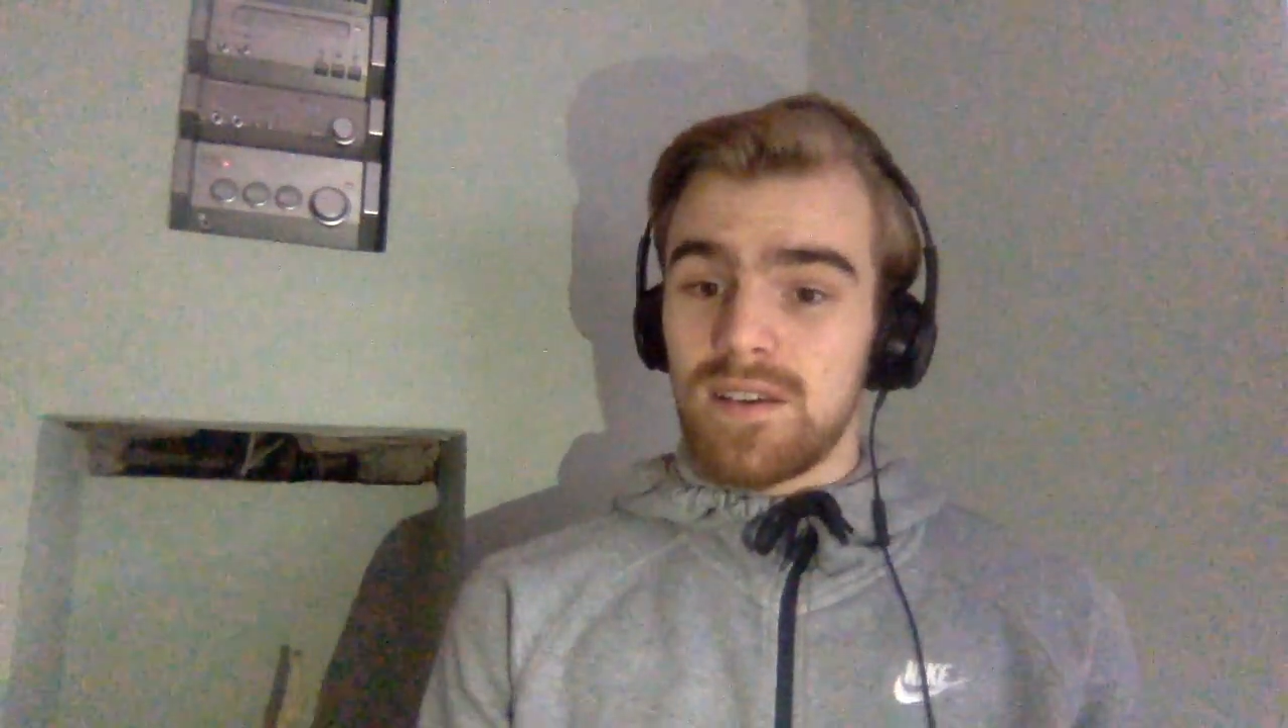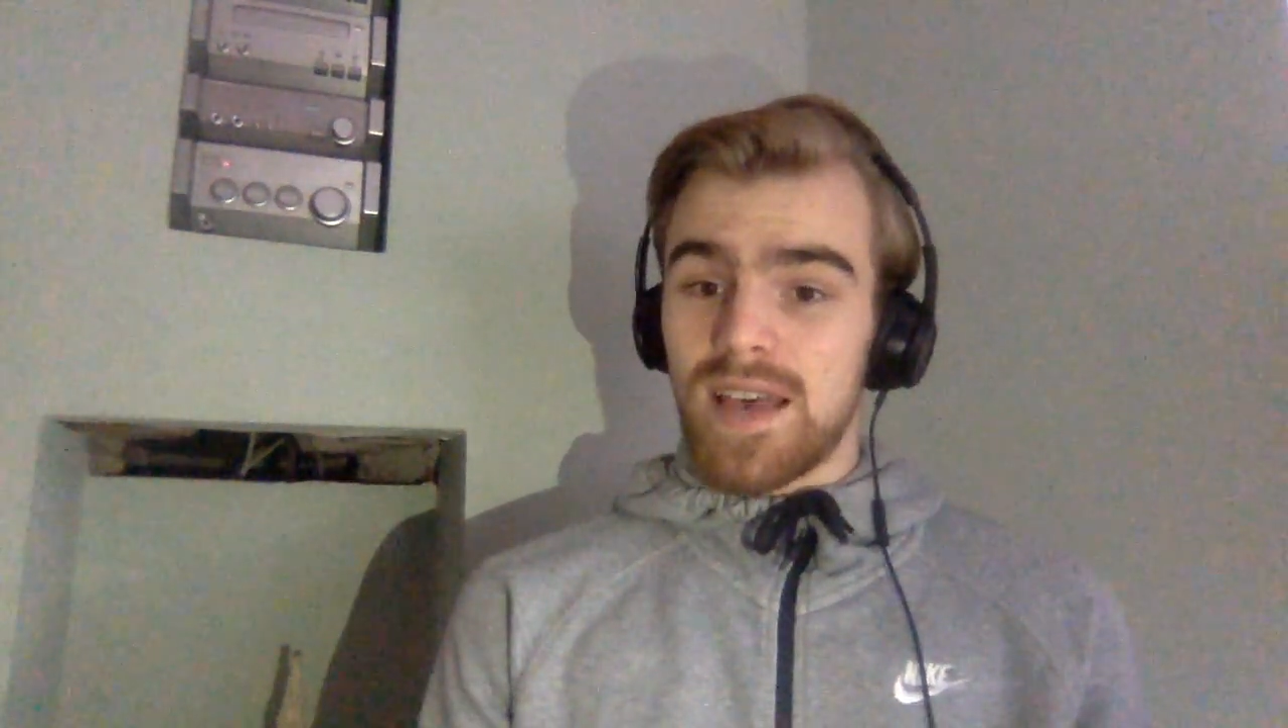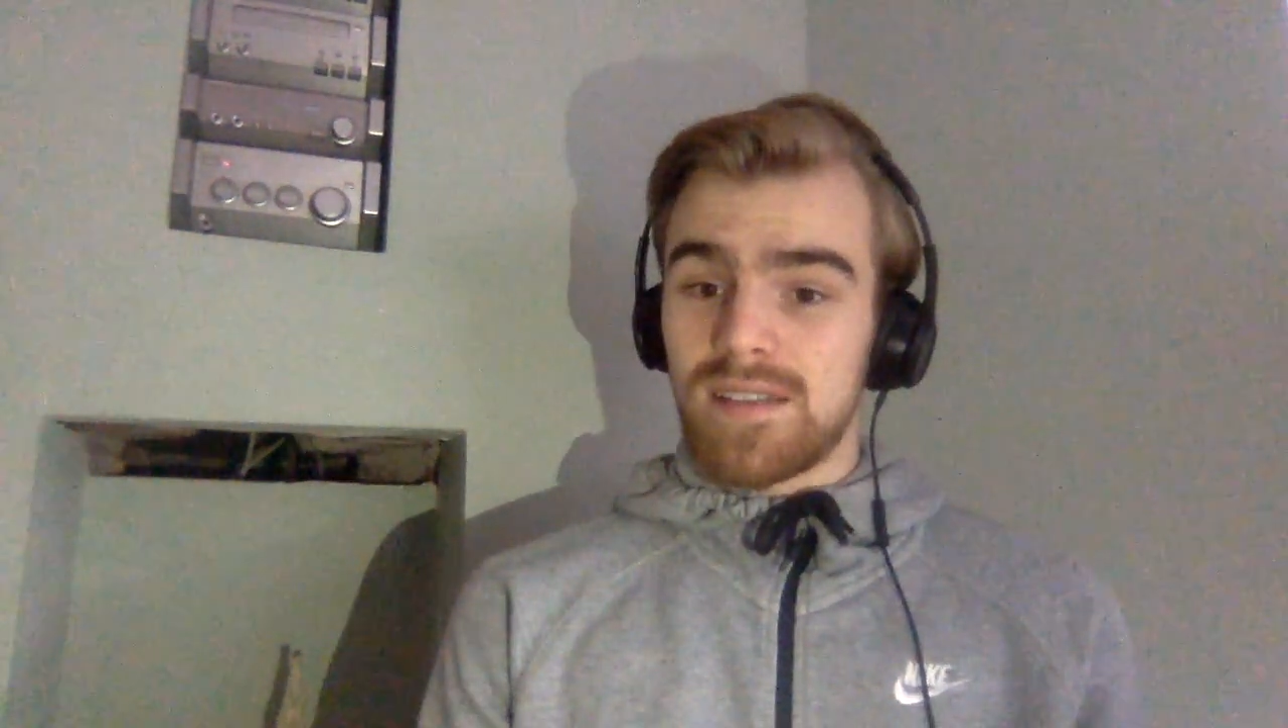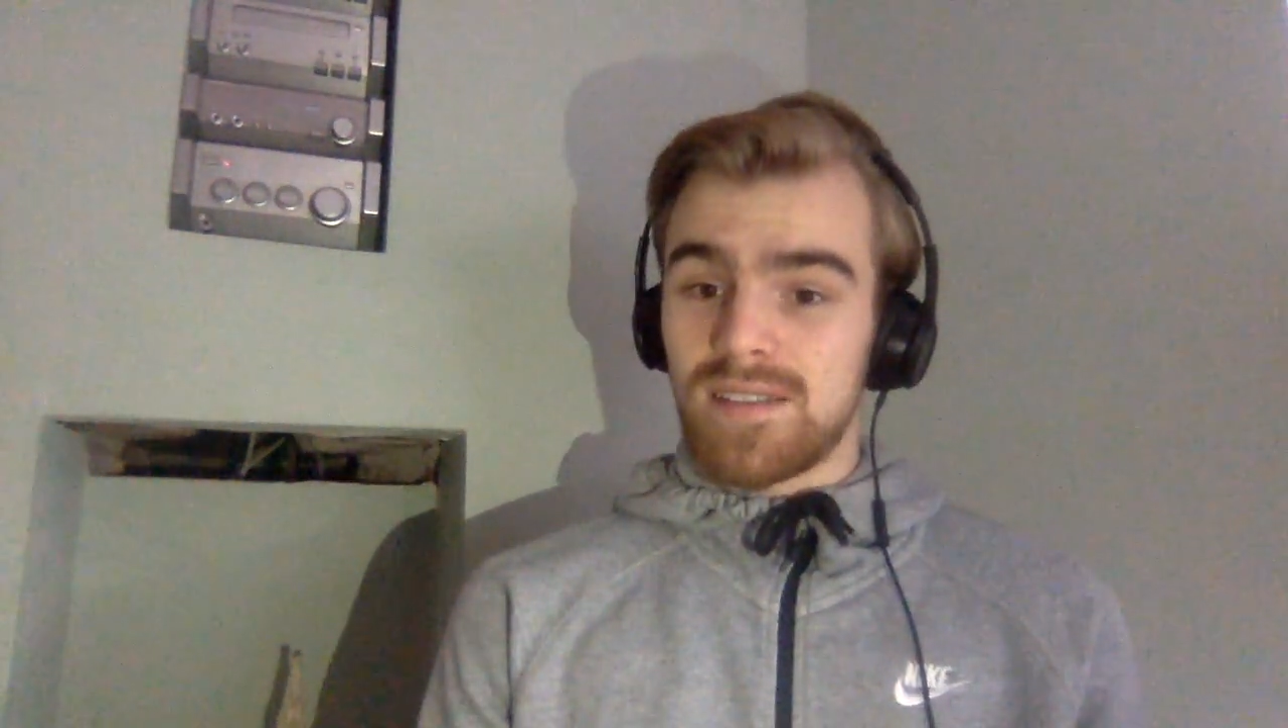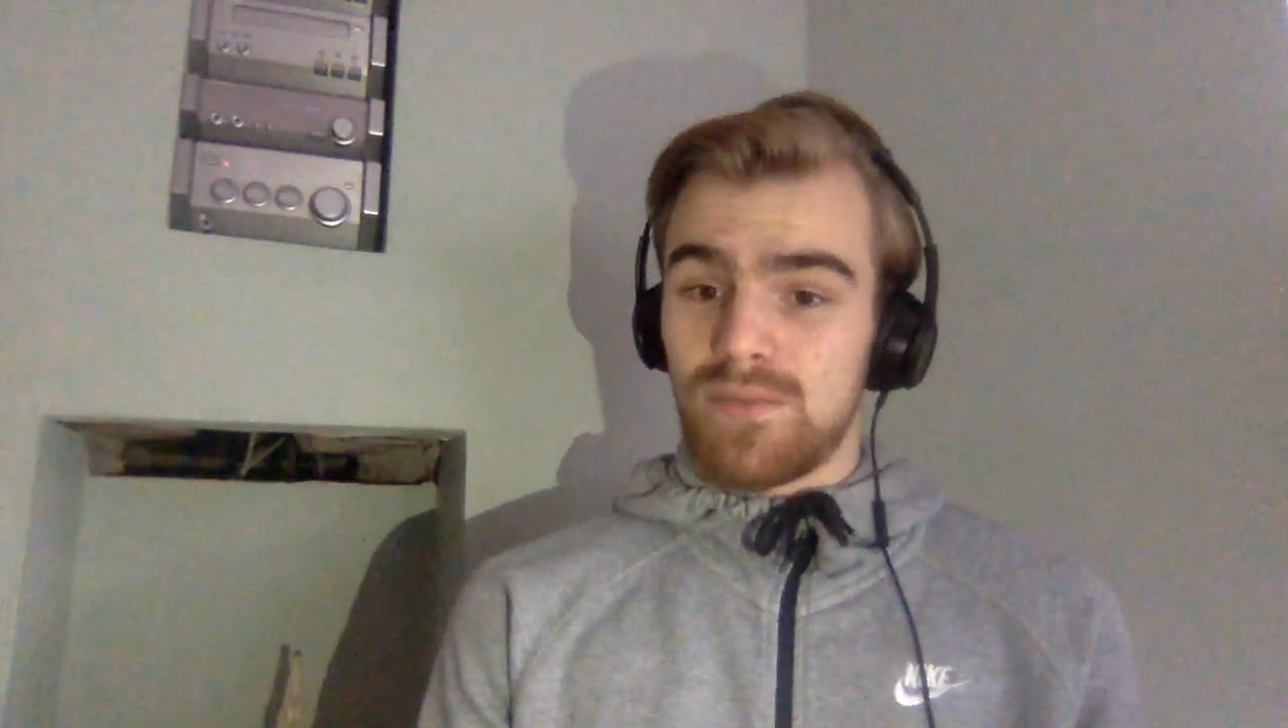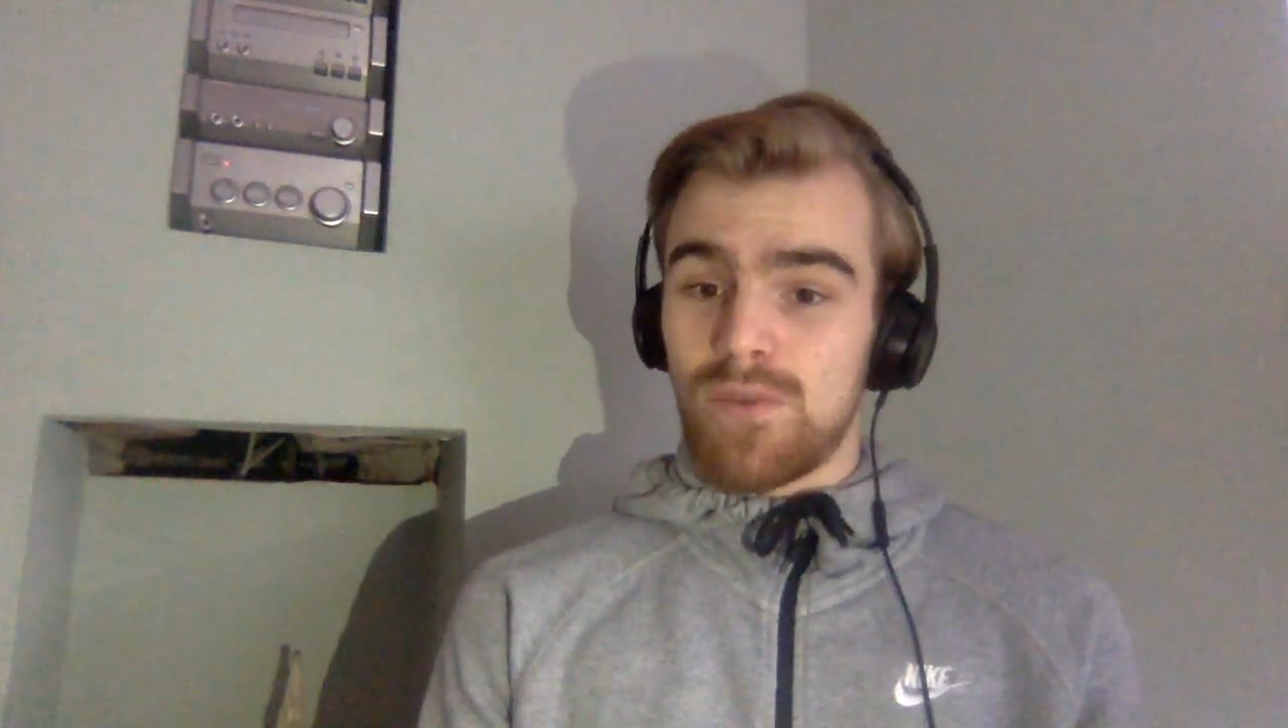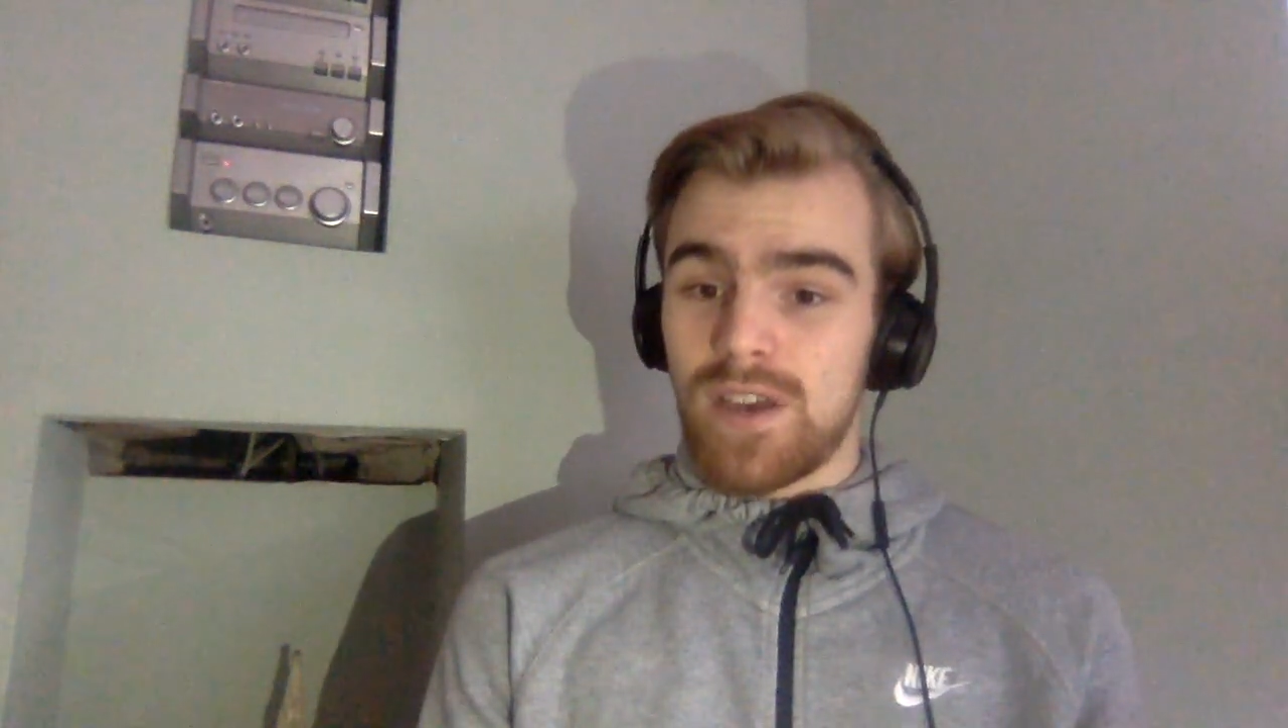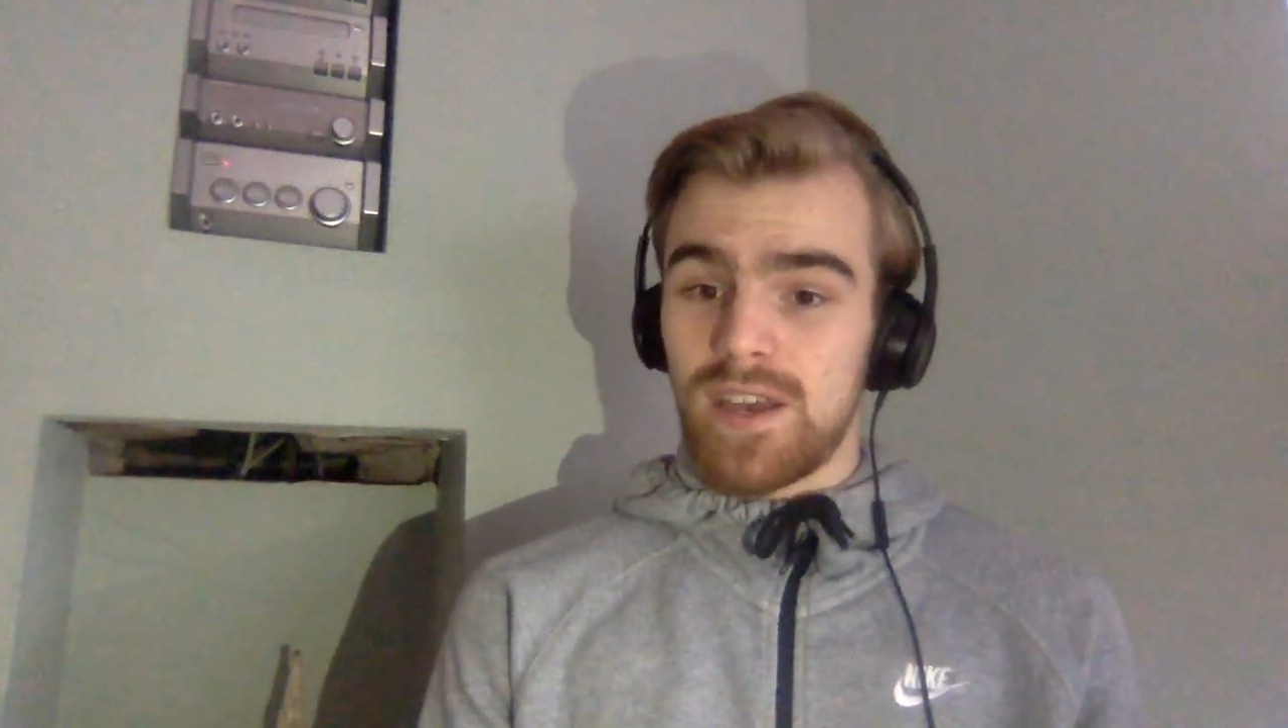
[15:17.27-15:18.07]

gets in where